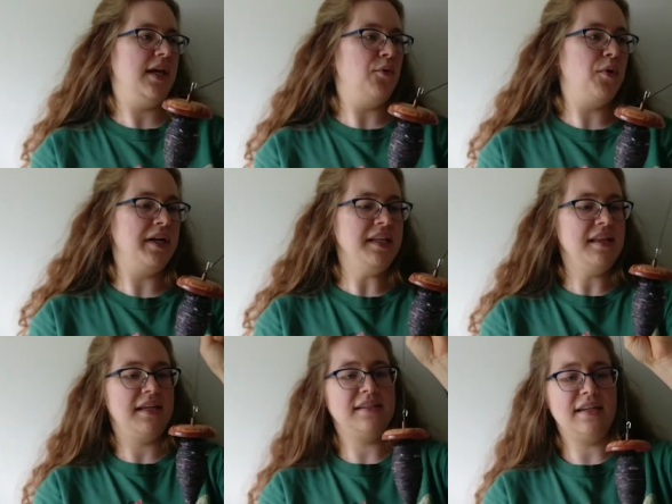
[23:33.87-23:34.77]
One of the
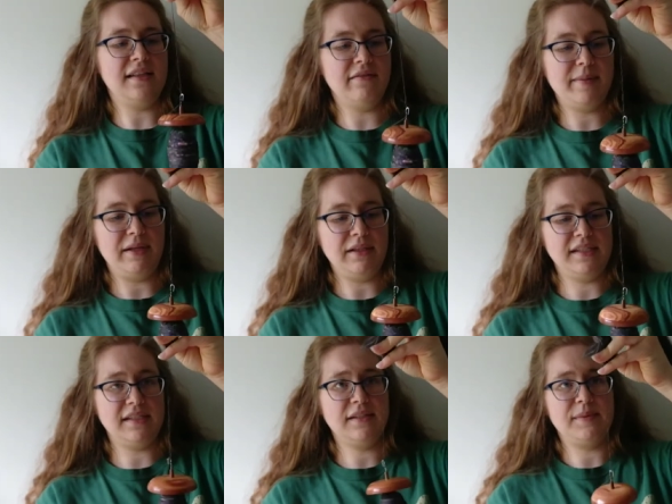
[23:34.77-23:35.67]
things I love about
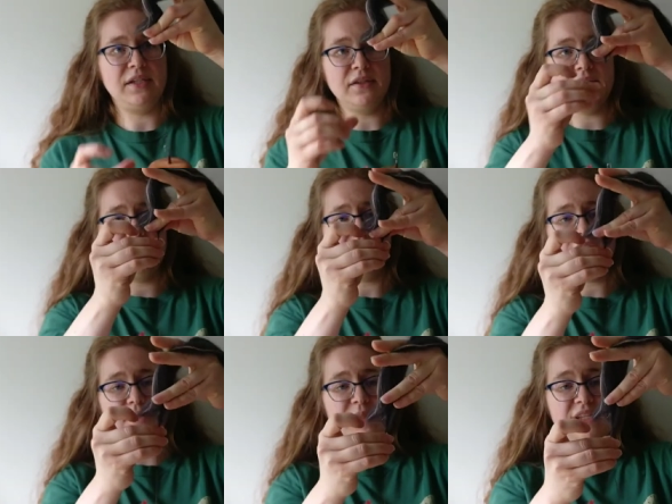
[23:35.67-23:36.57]
Liz's spindles,
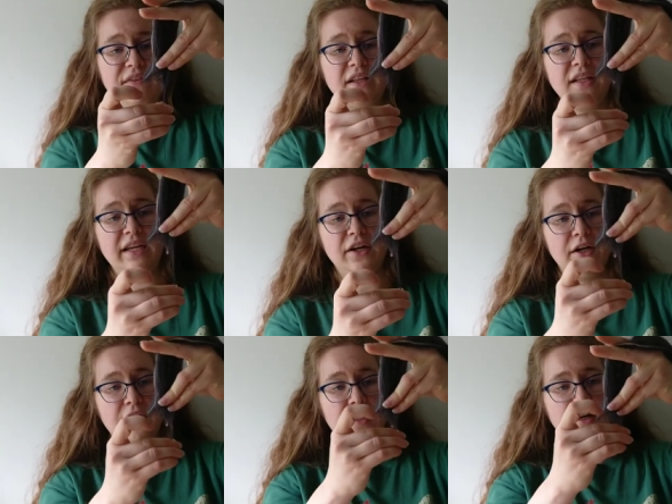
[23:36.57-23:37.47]
specifically
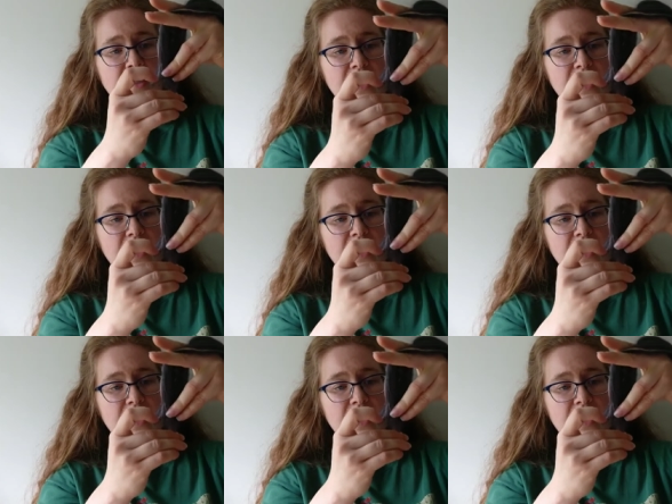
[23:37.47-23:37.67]
her